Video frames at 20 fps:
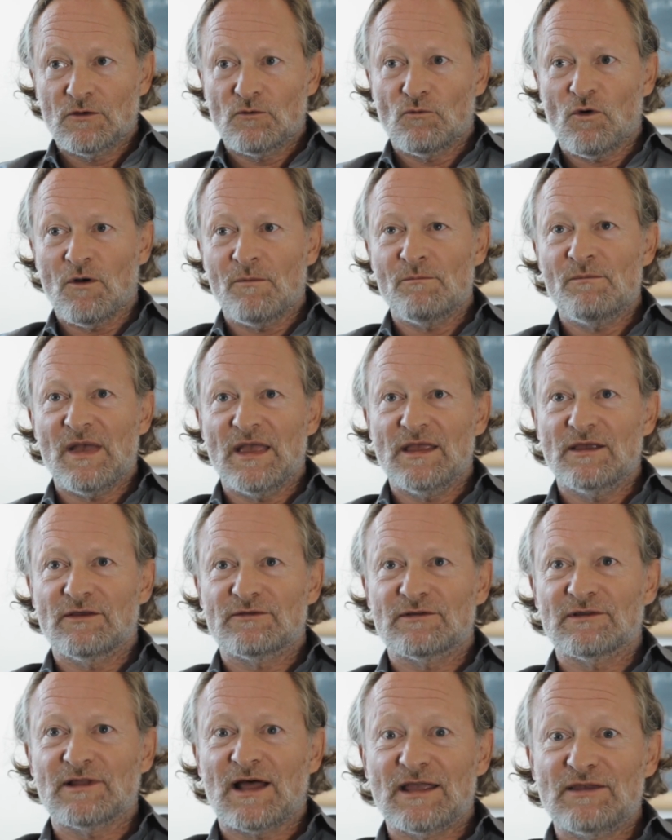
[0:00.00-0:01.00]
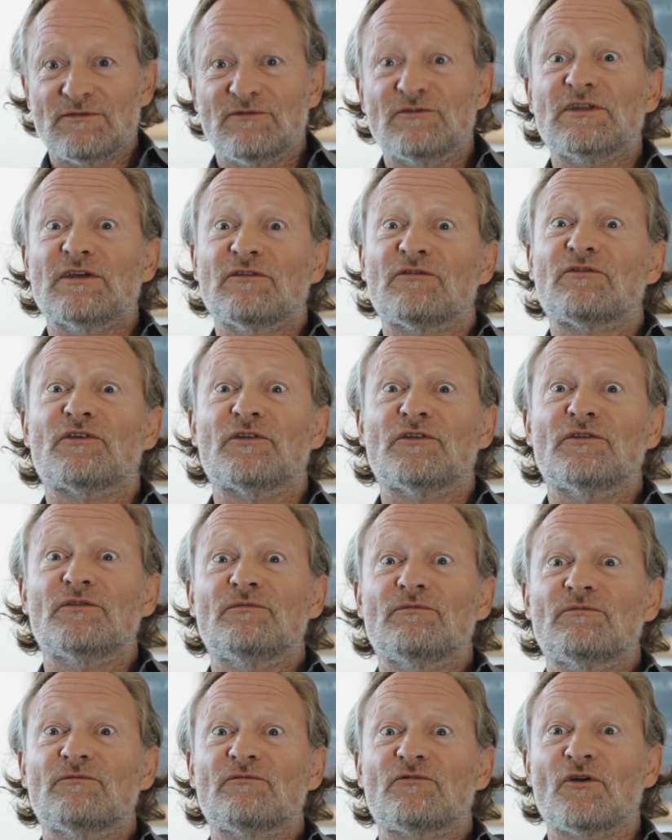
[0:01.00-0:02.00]
What makes life different
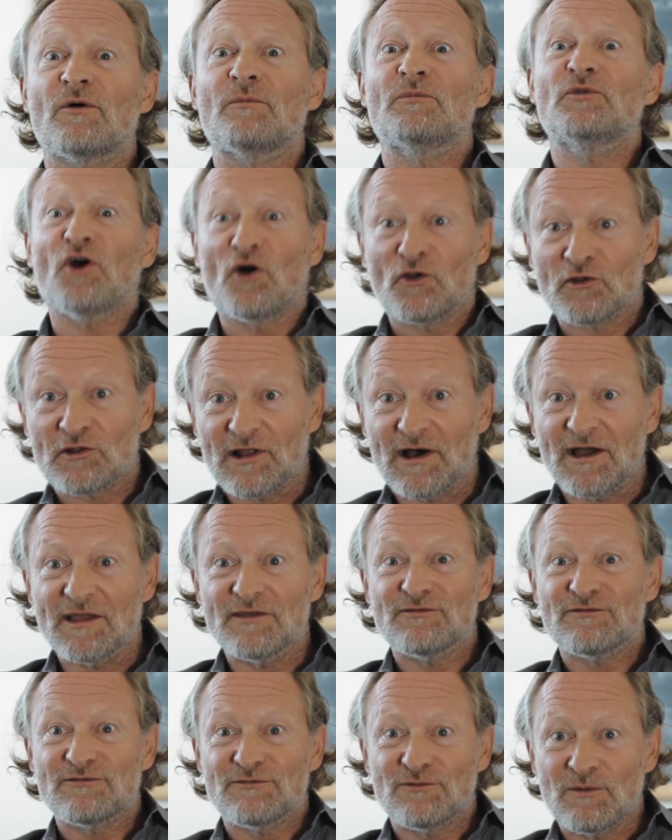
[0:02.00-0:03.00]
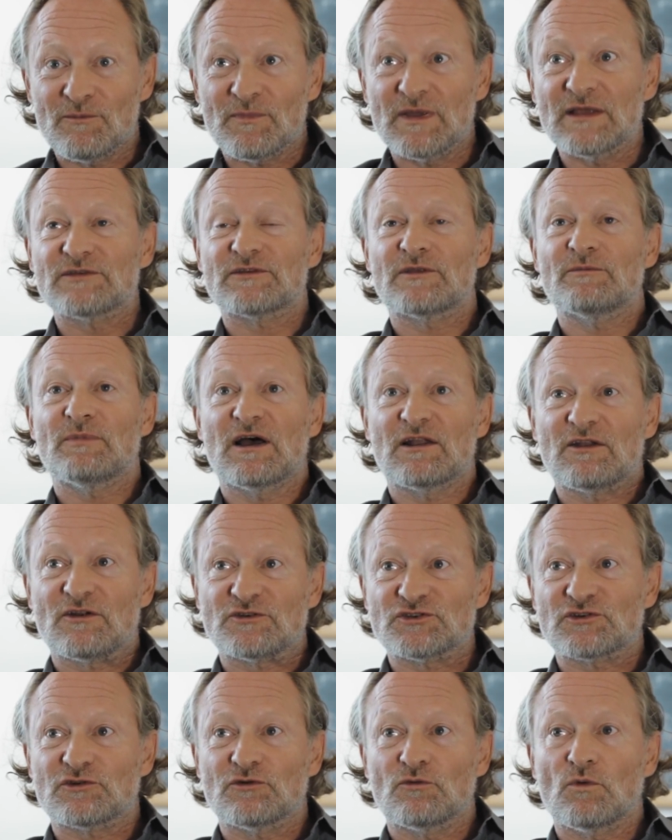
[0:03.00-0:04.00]
from non-life? What makes the
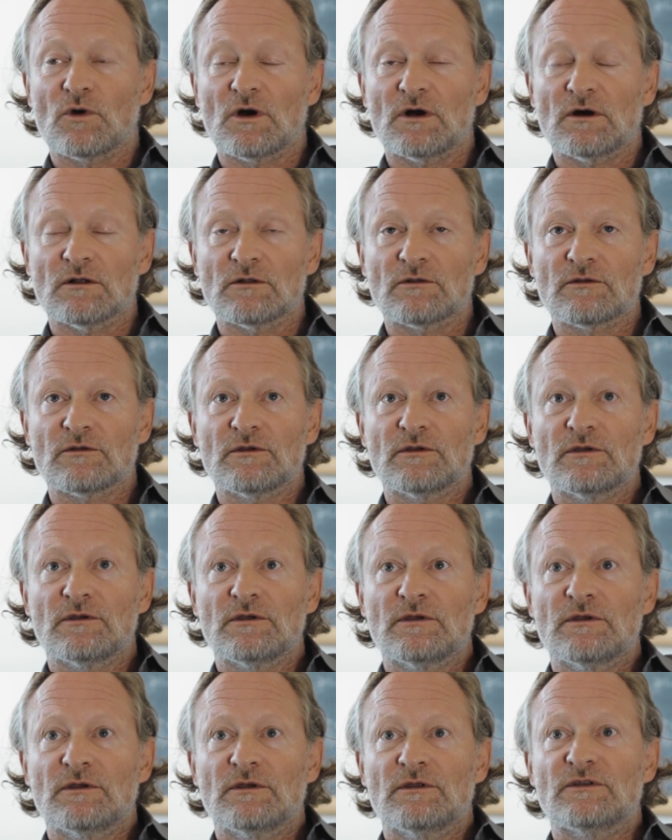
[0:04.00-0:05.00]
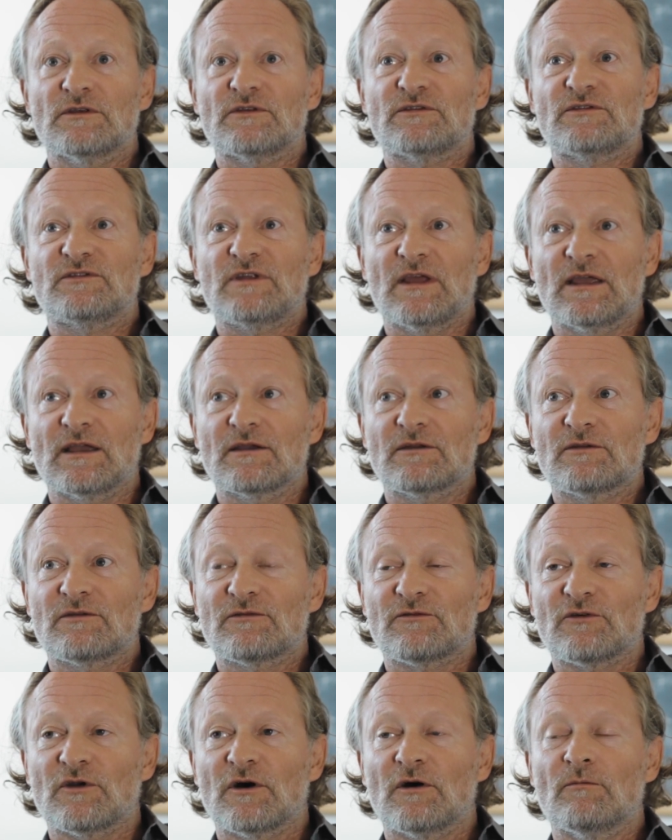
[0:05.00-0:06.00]
biological world distinct
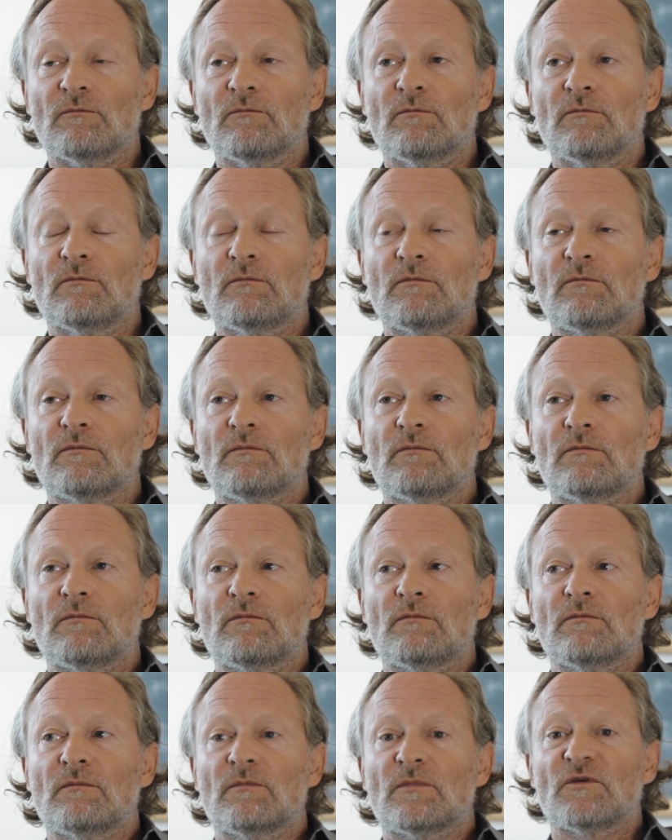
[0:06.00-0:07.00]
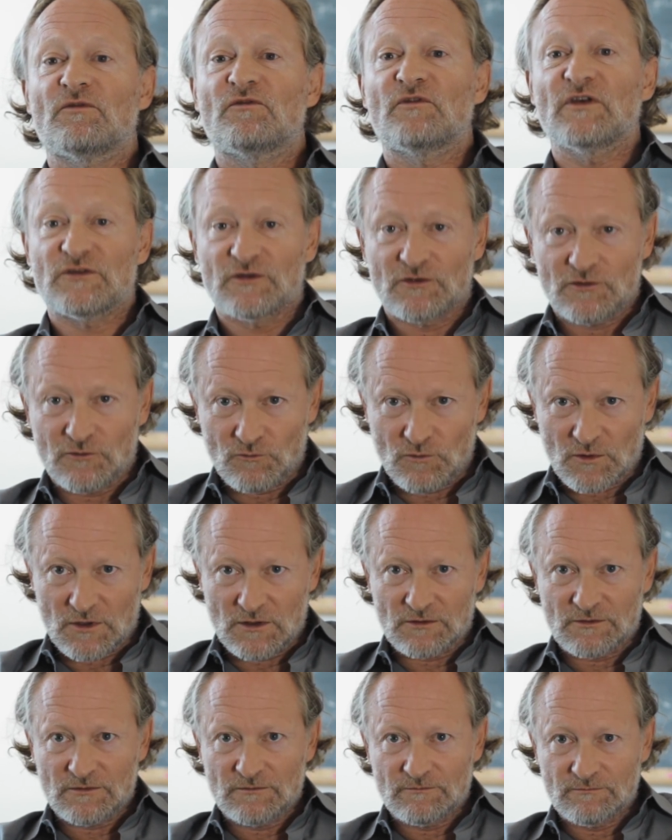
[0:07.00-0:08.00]
from the physical
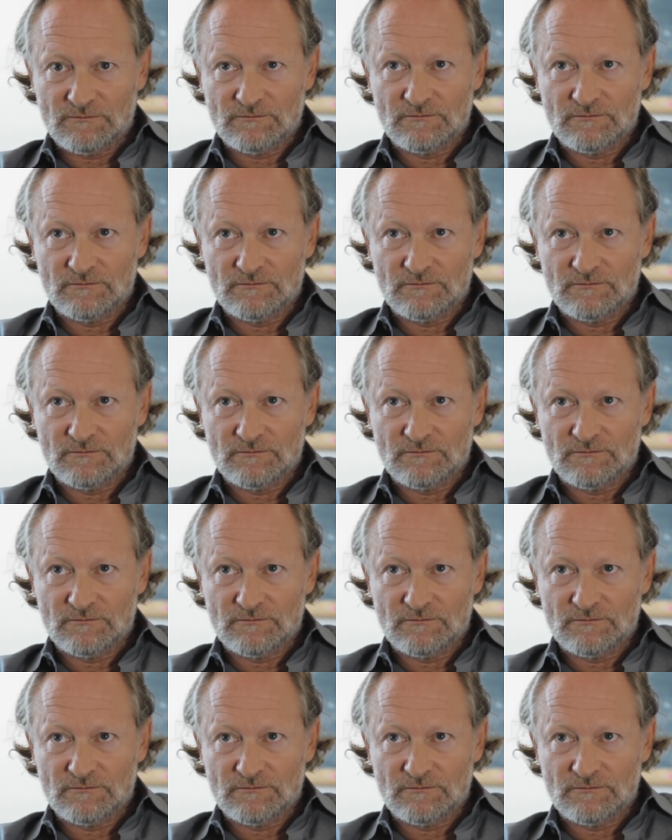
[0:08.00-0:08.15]
world?